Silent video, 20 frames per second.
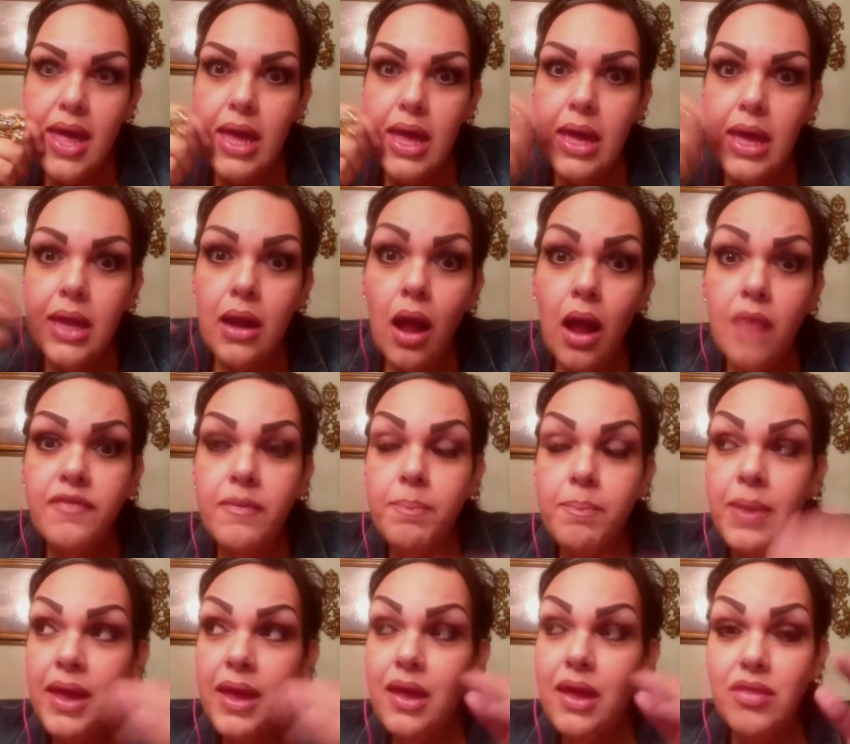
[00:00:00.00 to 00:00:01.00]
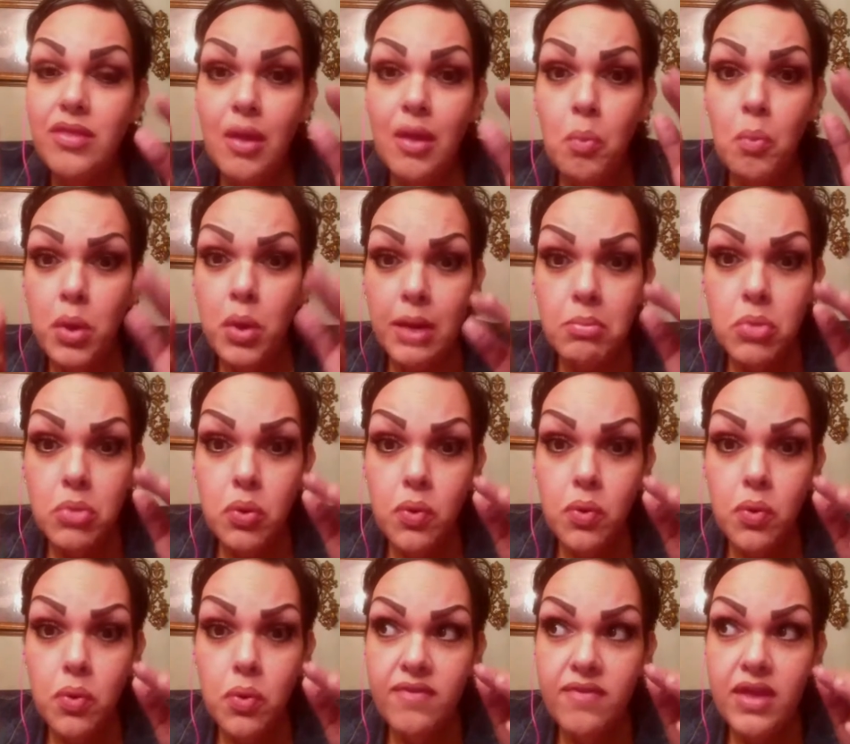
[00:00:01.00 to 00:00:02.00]
It all depends on what I'm
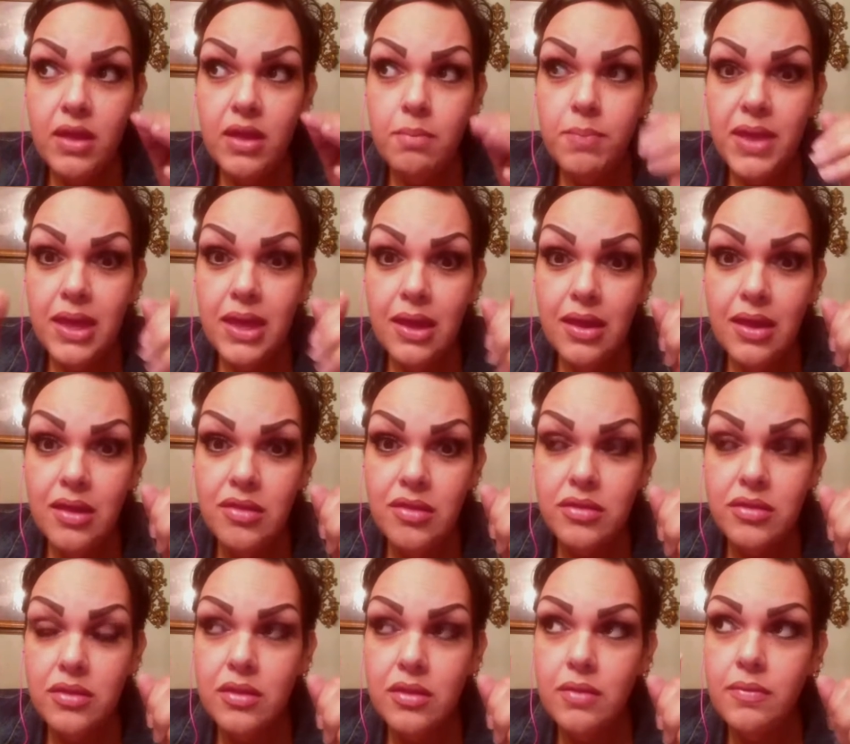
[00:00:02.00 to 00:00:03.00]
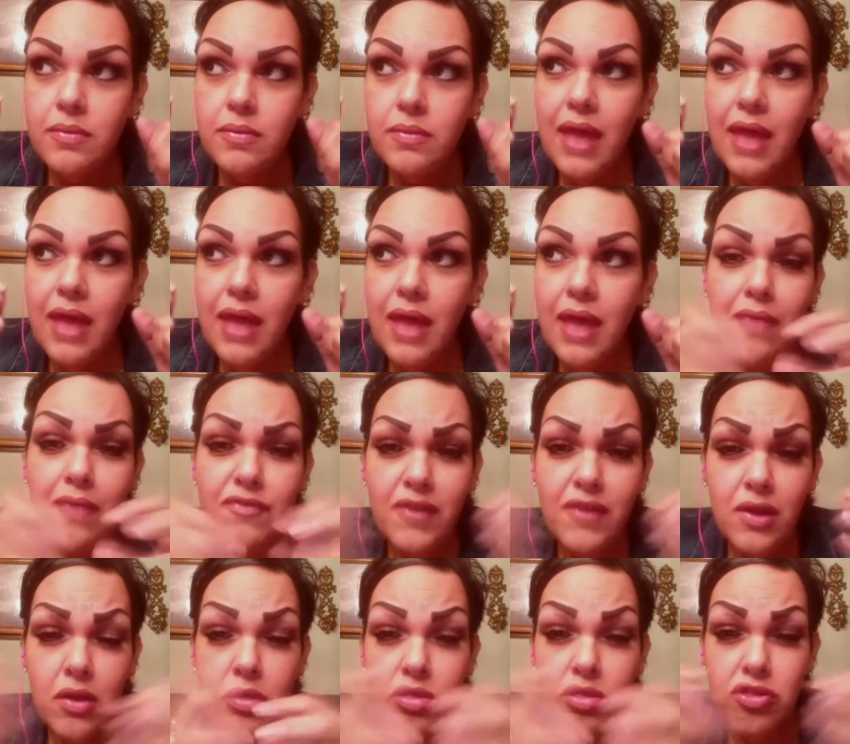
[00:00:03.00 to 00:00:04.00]
craving and then I
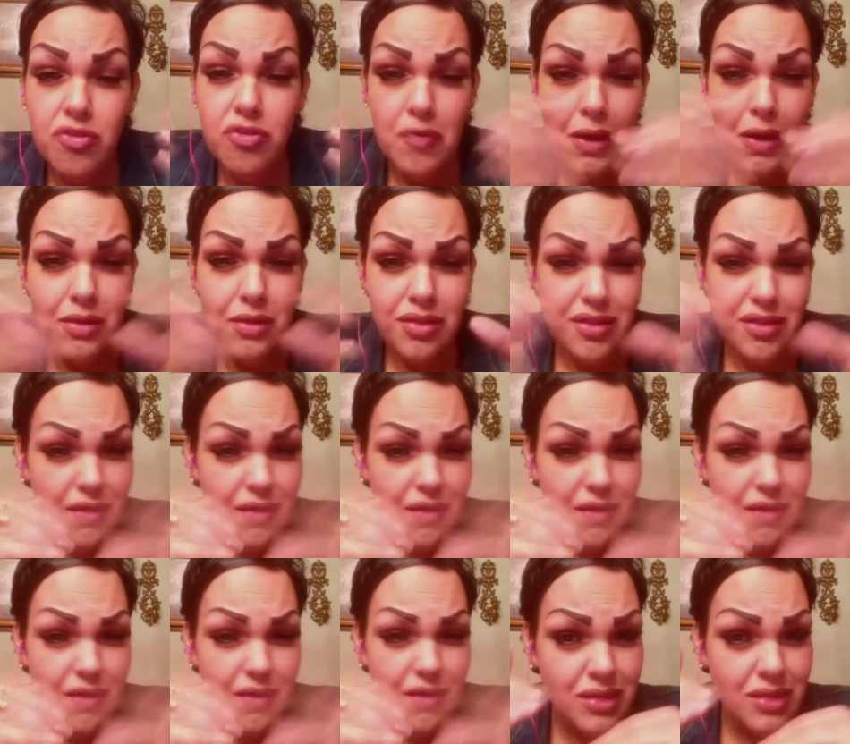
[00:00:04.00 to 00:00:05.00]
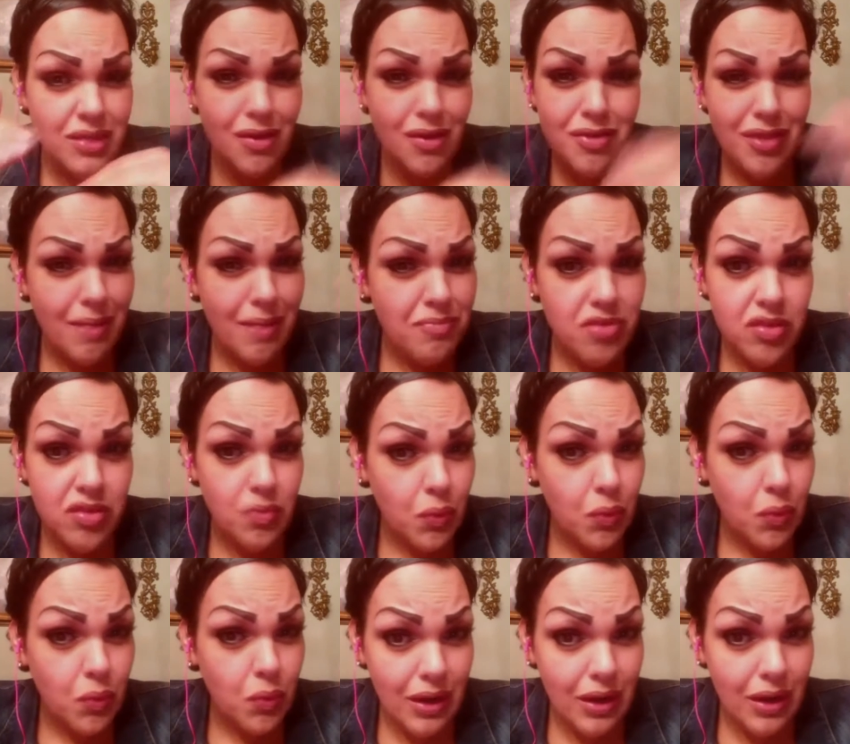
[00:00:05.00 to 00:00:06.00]
deconstruct stuff that's in layers. I'm just
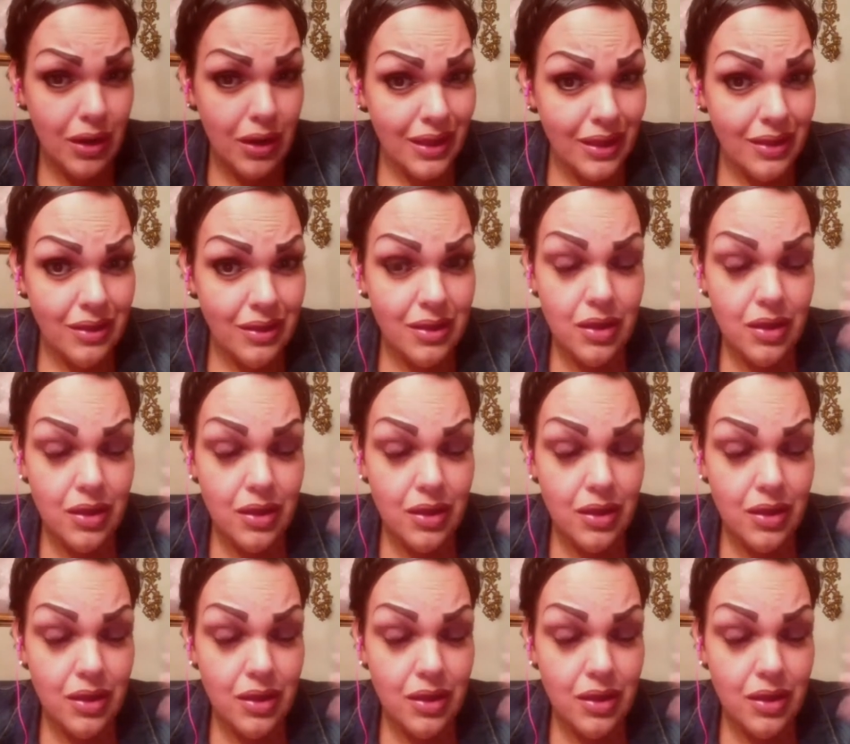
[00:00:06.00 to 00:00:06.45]
weird like that.